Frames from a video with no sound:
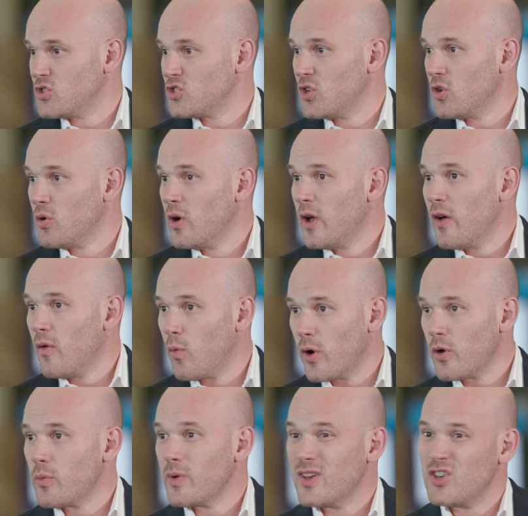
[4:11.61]
So
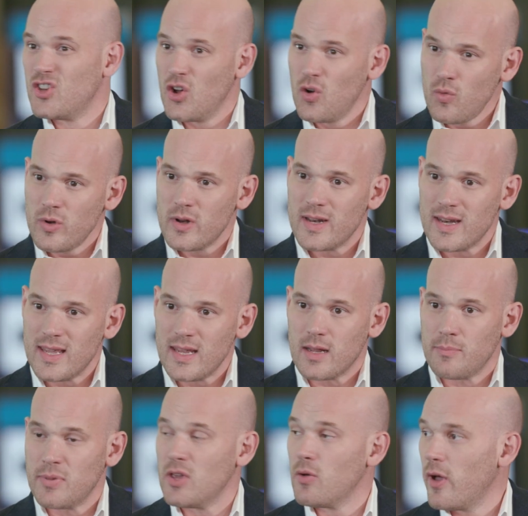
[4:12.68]
where we don't need a
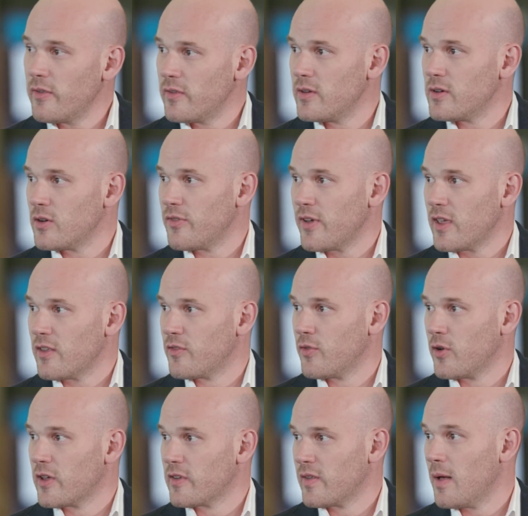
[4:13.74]
POS interface,
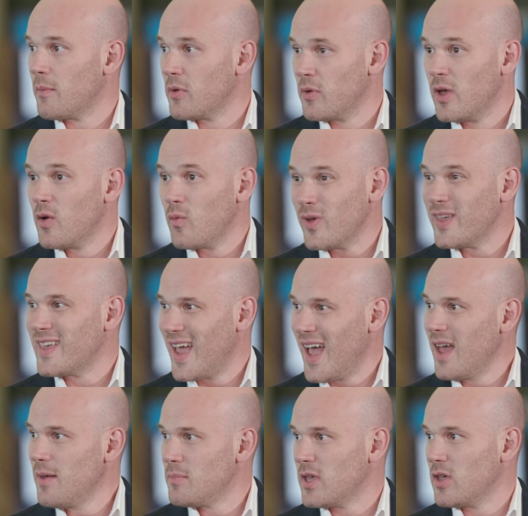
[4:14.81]
for example, we
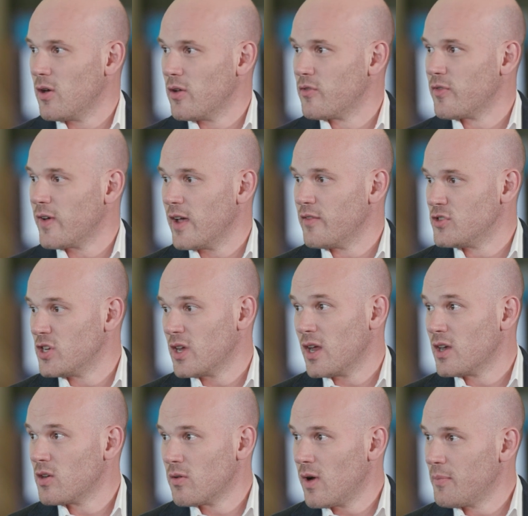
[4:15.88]
can be on 5G,
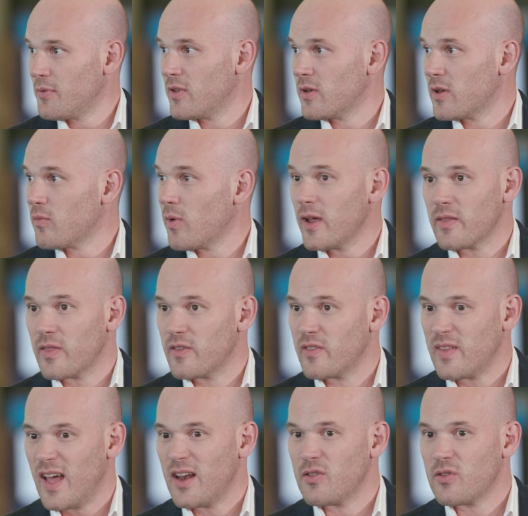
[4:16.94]
and you're absolutely right. The
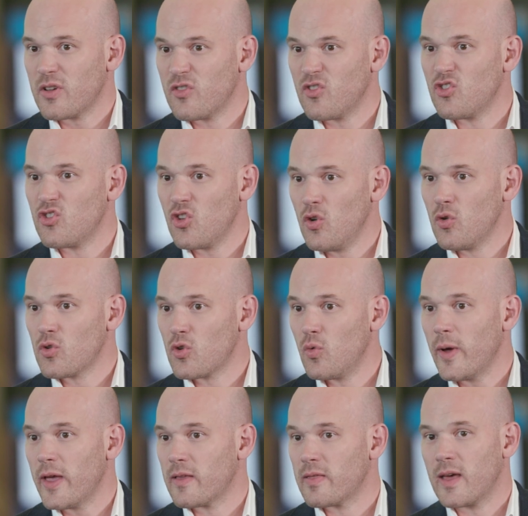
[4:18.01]
standard is so
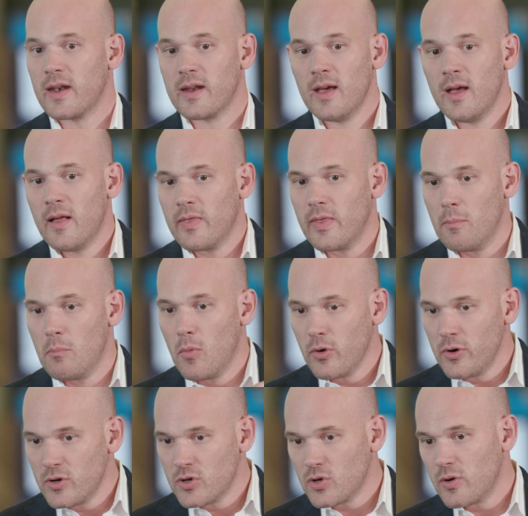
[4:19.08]
quick that the
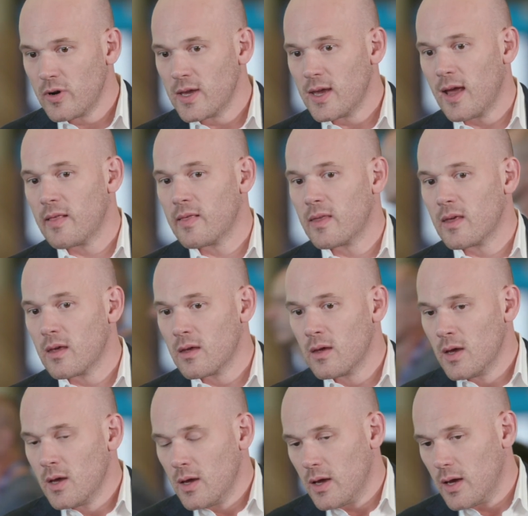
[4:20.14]
monitoring and
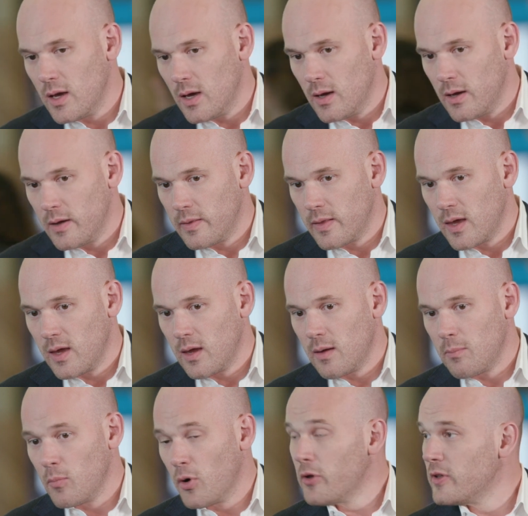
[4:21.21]

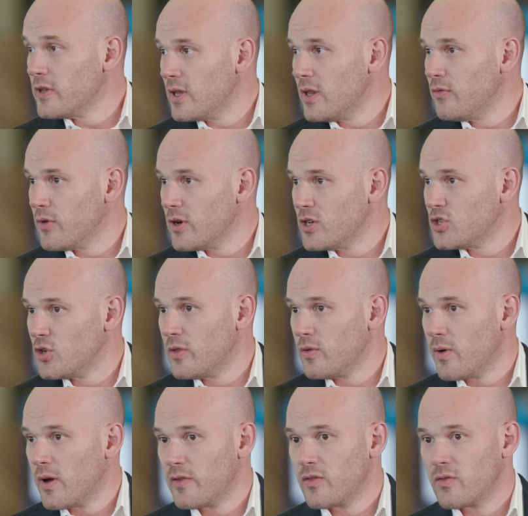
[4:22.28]
the model delivery to the
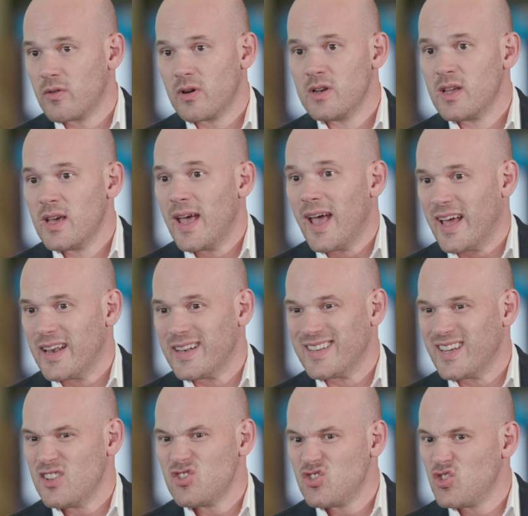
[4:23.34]
restaurant
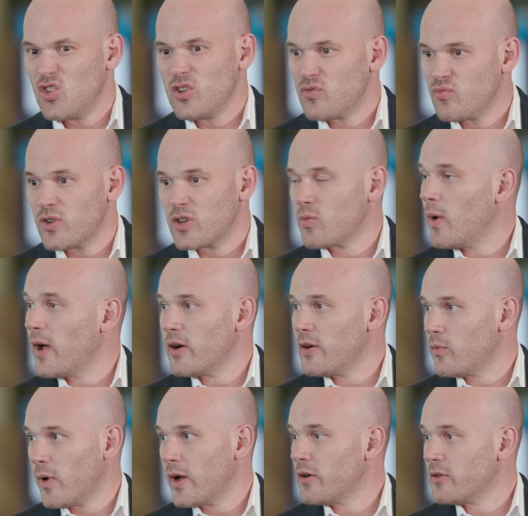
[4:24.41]
does not require
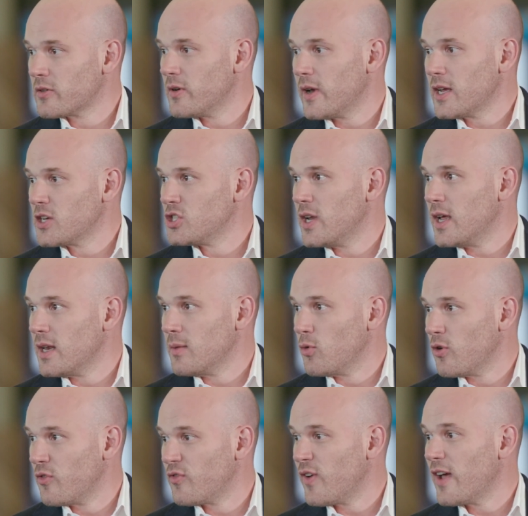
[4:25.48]
the wired connection
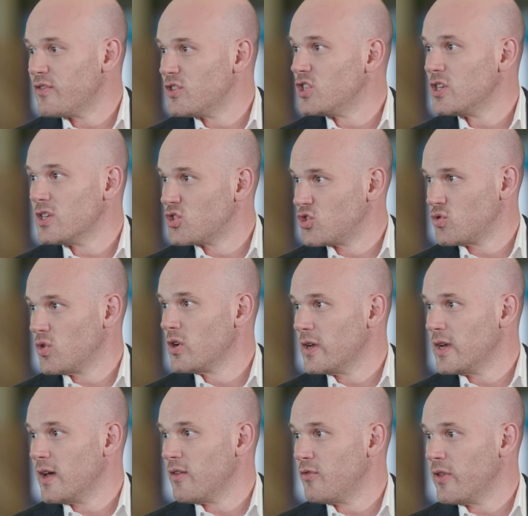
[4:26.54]
anymore. 5G is strong
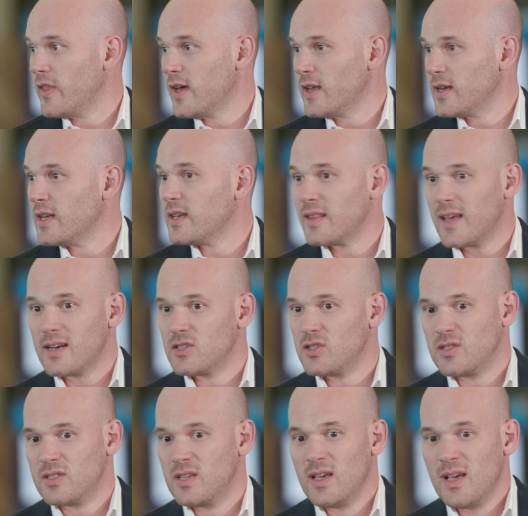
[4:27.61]
enough for that, and that
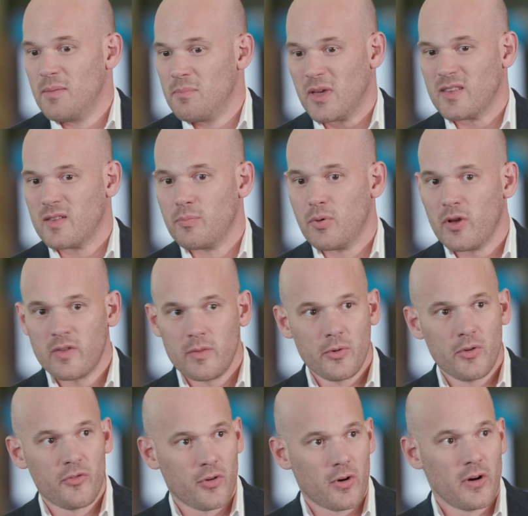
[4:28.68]
just makes it
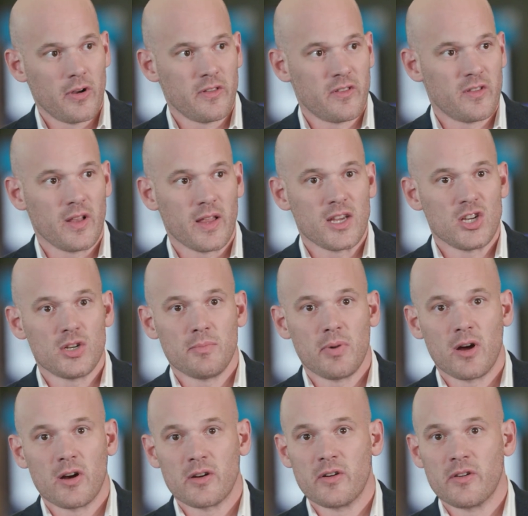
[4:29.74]
possible for our installation
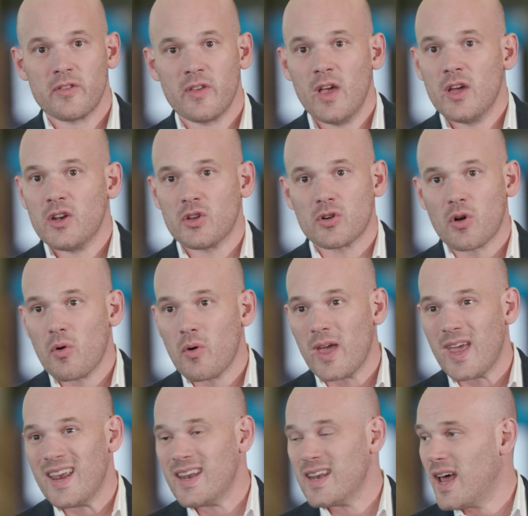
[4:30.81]
partners to go
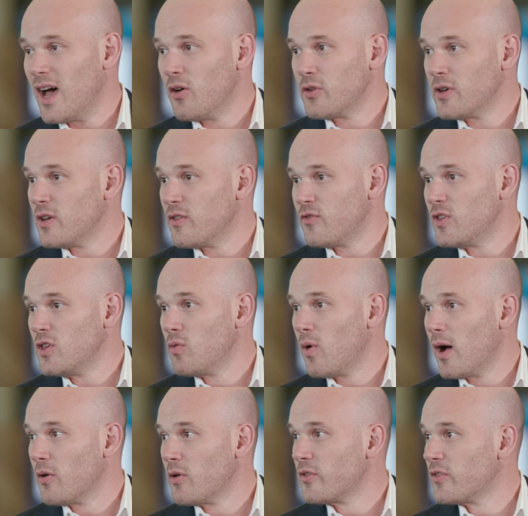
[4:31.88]
in and out in a few
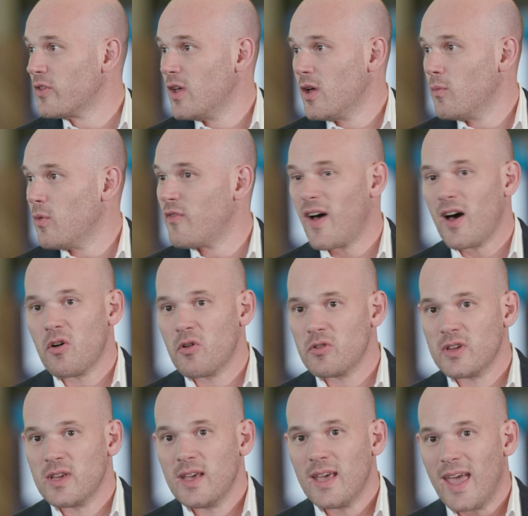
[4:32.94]
hours
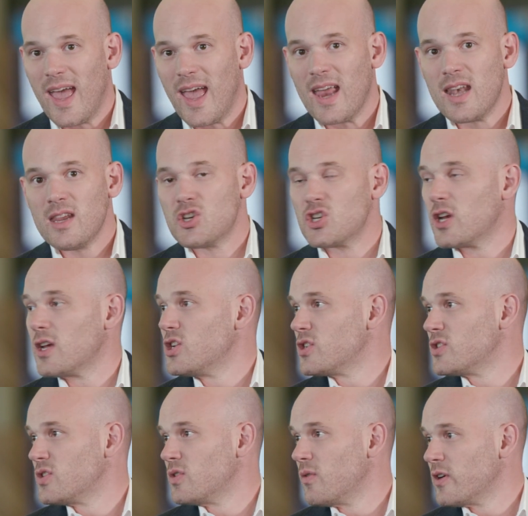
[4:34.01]
without any
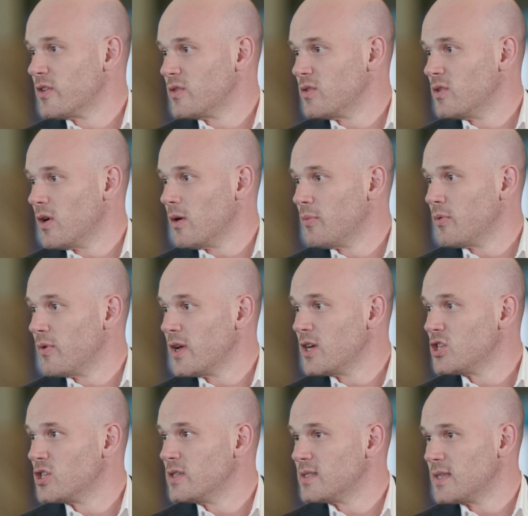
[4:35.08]
changes to restaurant
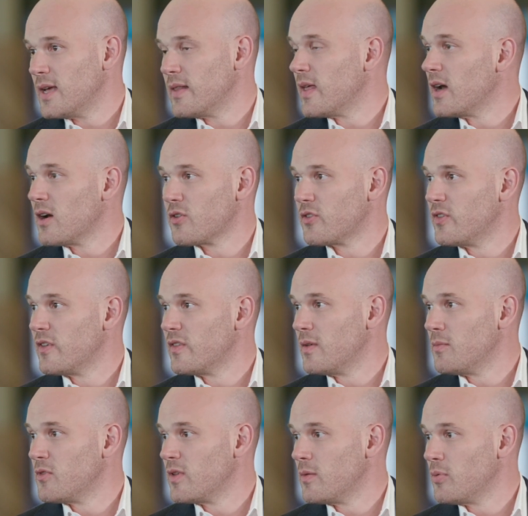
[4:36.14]
operations, and then our
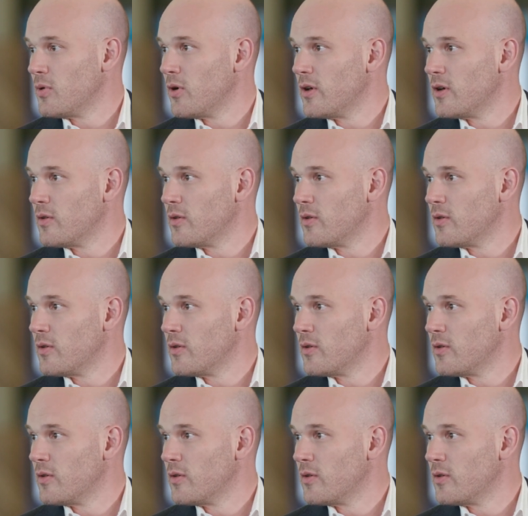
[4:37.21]
system is deployed